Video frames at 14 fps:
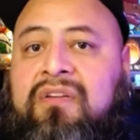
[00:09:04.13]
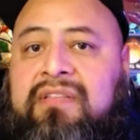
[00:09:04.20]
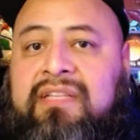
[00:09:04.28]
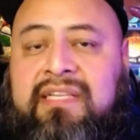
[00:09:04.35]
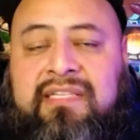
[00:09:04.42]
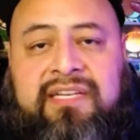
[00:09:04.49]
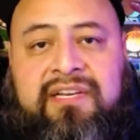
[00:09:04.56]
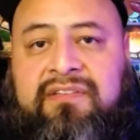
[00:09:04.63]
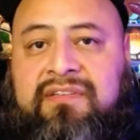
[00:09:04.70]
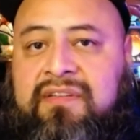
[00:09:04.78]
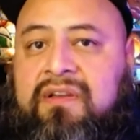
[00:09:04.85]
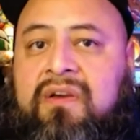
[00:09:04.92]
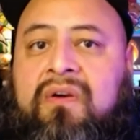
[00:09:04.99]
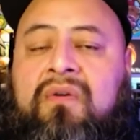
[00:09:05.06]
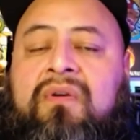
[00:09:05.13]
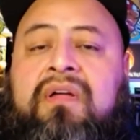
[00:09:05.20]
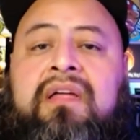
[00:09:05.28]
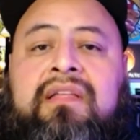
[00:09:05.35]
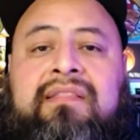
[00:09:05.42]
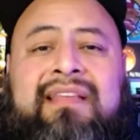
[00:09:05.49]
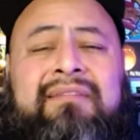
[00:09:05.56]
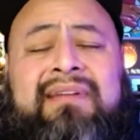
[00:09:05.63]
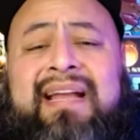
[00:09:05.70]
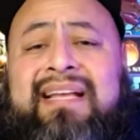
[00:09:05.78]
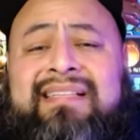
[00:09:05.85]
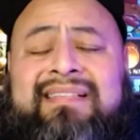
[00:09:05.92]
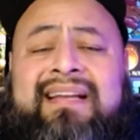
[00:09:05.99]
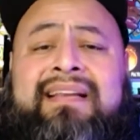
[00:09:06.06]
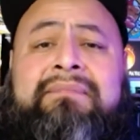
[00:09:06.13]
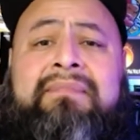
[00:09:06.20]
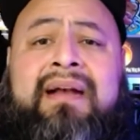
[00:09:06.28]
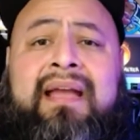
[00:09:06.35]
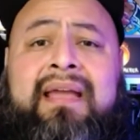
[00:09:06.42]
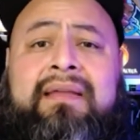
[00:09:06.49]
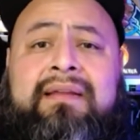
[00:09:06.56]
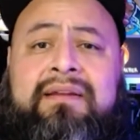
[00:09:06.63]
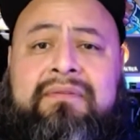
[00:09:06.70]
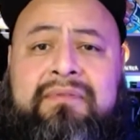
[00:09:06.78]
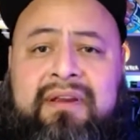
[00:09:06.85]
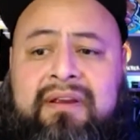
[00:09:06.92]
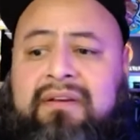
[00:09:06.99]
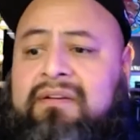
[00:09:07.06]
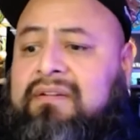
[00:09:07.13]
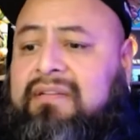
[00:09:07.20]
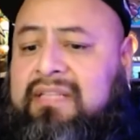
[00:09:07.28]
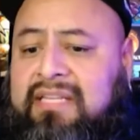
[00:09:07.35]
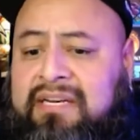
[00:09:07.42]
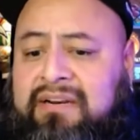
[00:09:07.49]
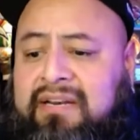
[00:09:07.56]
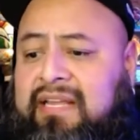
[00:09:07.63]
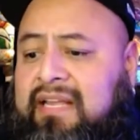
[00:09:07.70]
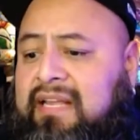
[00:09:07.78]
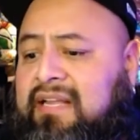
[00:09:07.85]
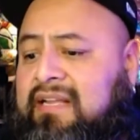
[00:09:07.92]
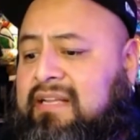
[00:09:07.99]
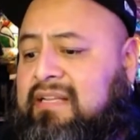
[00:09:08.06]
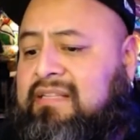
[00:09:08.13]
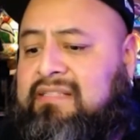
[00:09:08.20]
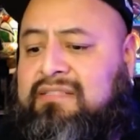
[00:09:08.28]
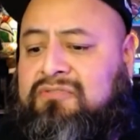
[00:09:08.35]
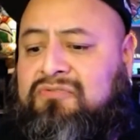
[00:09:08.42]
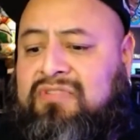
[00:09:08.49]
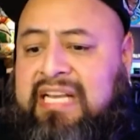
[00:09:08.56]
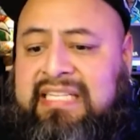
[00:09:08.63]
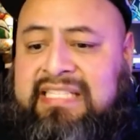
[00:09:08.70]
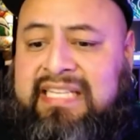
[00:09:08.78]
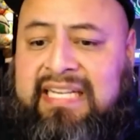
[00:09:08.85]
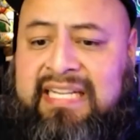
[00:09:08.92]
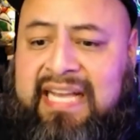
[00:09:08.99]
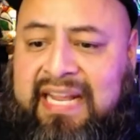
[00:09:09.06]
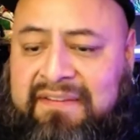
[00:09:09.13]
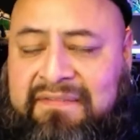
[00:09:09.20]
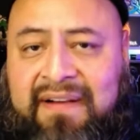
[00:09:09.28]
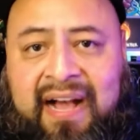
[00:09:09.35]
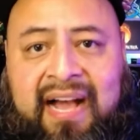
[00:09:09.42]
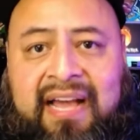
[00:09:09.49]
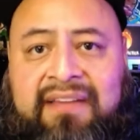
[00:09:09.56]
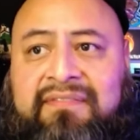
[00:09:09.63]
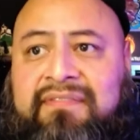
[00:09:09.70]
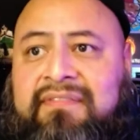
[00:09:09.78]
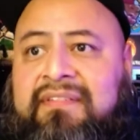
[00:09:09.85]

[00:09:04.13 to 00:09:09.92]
10 years ago. than when I started my career, literally 1995,